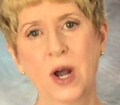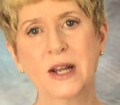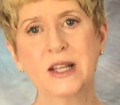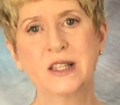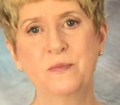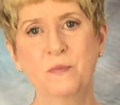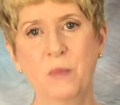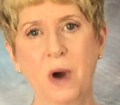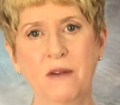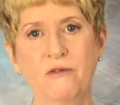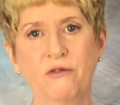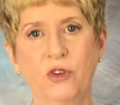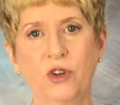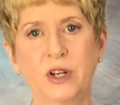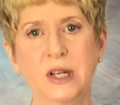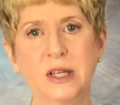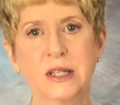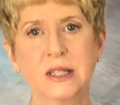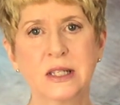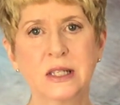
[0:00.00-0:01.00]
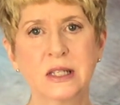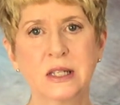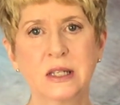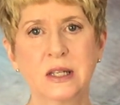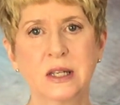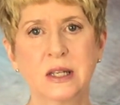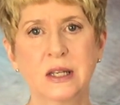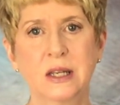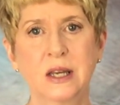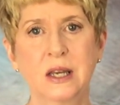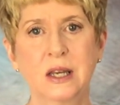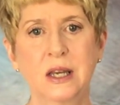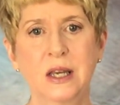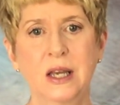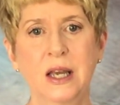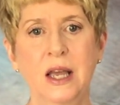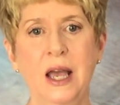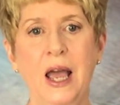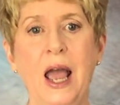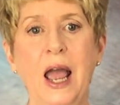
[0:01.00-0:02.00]
is mindfulness?
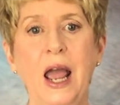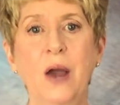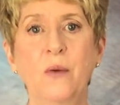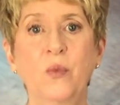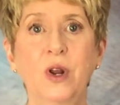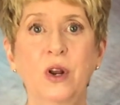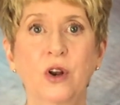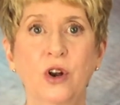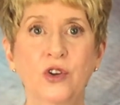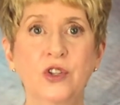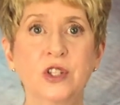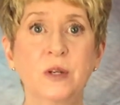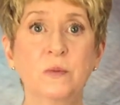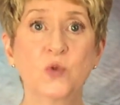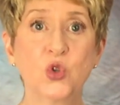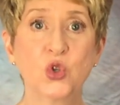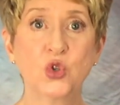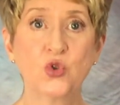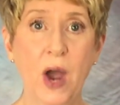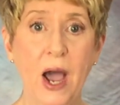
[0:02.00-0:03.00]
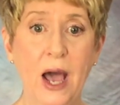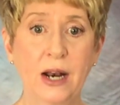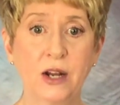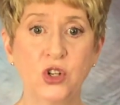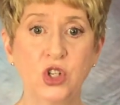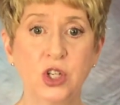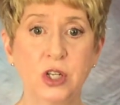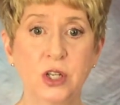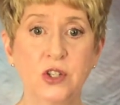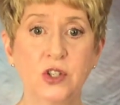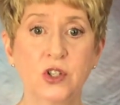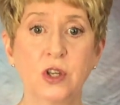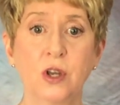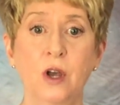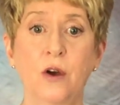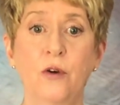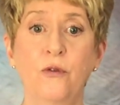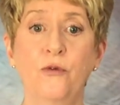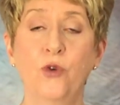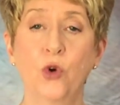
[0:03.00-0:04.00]
And we learned some strategies
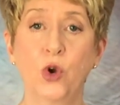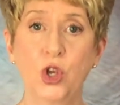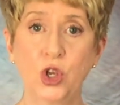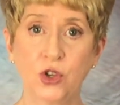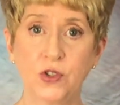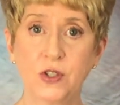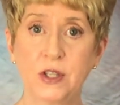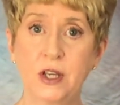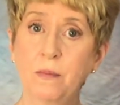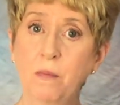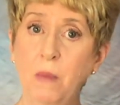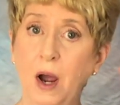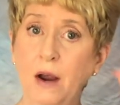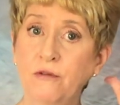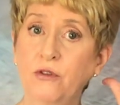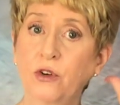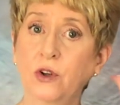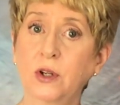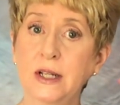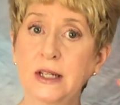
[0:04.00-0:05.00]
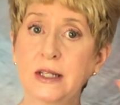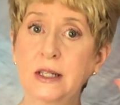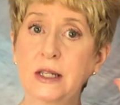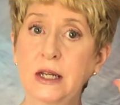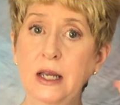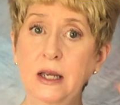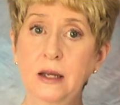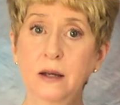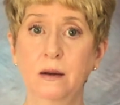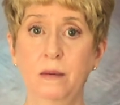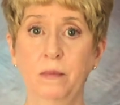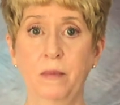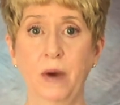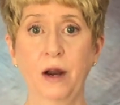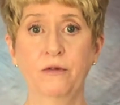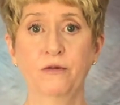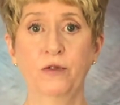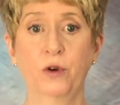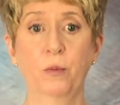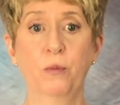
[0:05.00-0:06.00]
for using mindful listening,
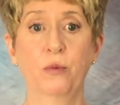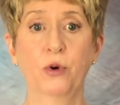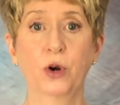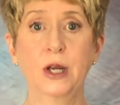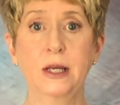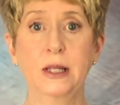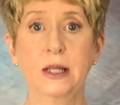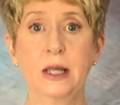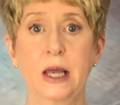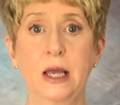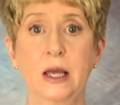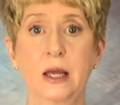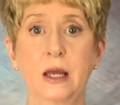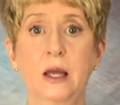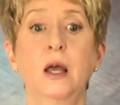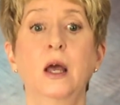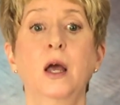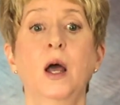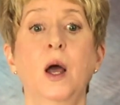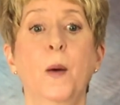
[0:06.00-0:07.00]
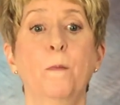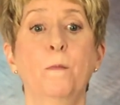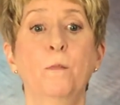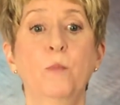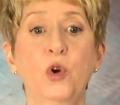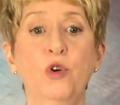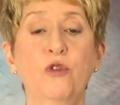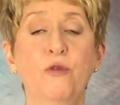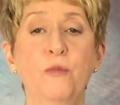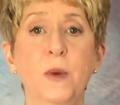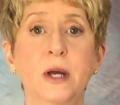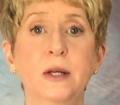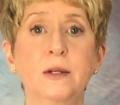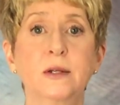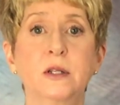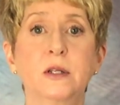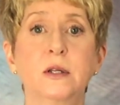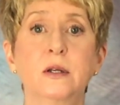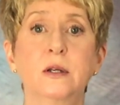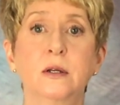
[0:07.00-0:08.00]
mindful breathing,
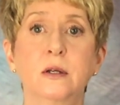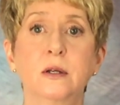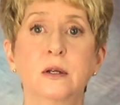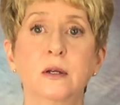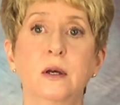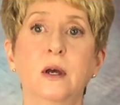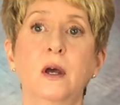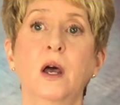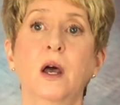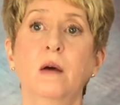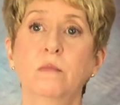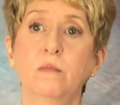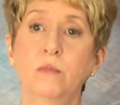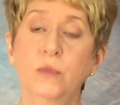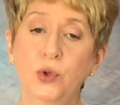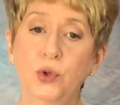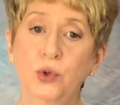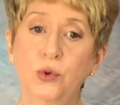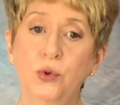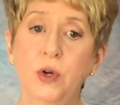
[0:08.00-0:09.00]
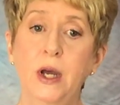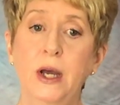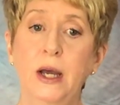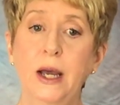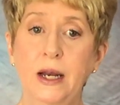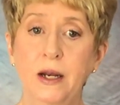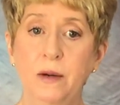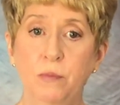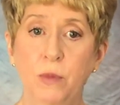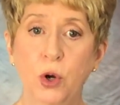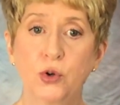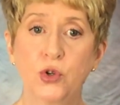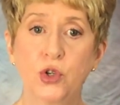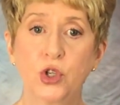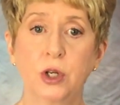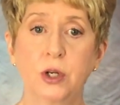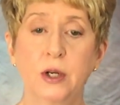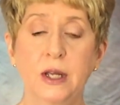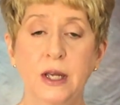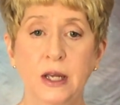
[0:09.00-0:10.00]
movement, mood, and
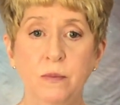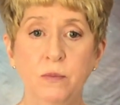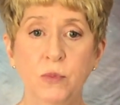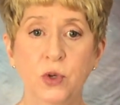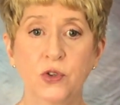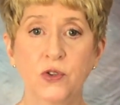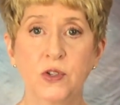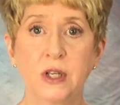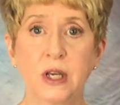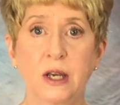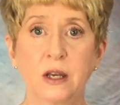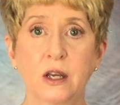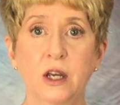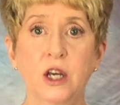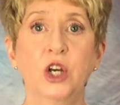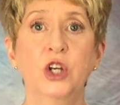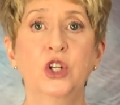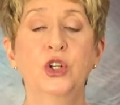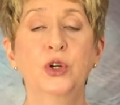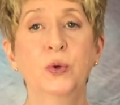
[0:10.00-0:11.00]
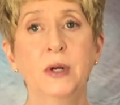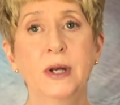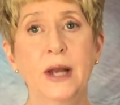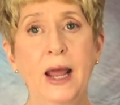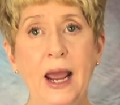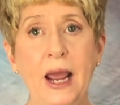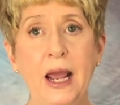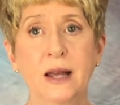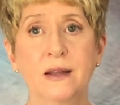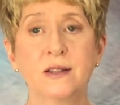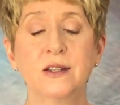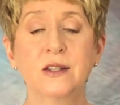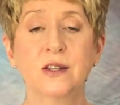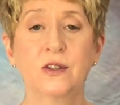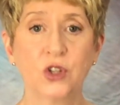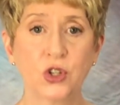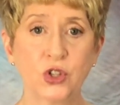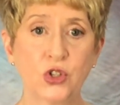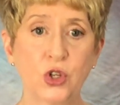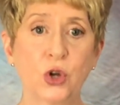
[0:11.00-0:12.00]
emotion in music to enhance
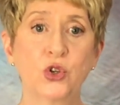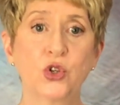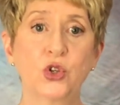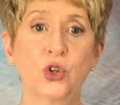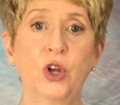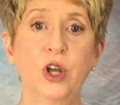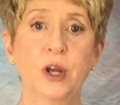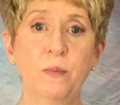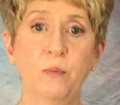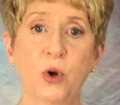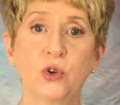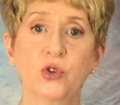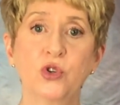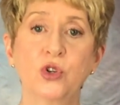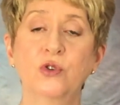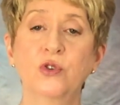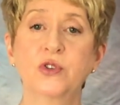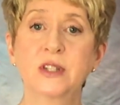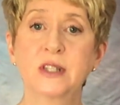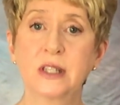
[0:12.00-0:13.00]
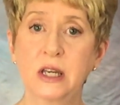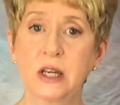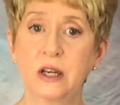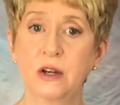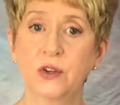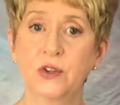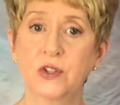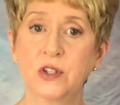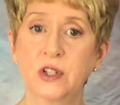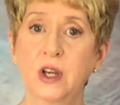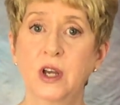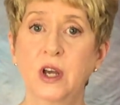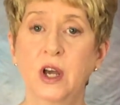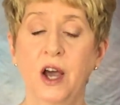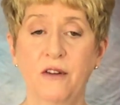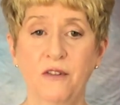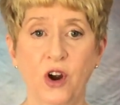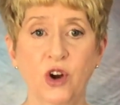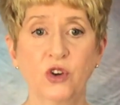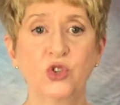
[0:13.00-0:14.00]
the social emotional skills
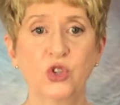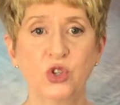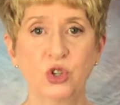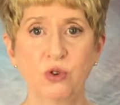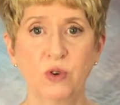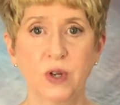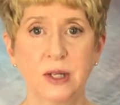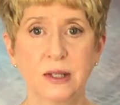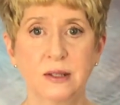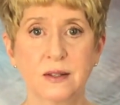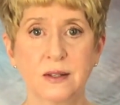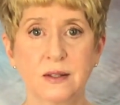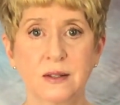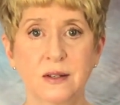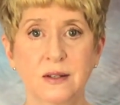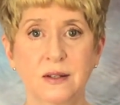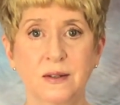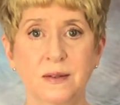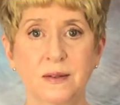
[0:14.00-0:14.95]
of our students.